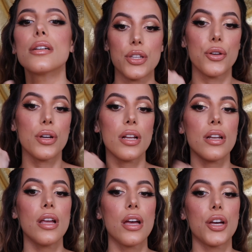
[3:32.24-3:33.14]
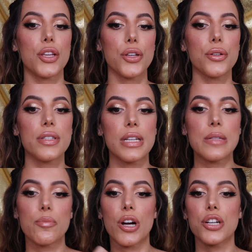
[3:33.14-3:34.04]
You can use
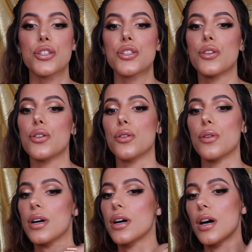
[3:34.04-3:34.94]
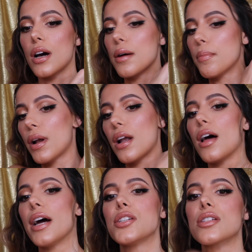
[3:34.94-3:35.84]
this brush to
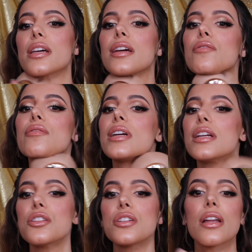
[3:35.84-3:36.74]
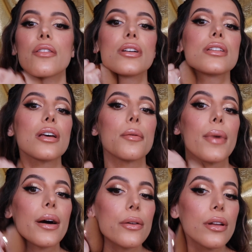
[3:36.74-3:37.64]
apply just like a really generous
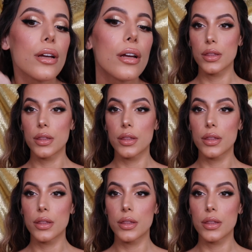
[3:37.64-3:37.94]
amount.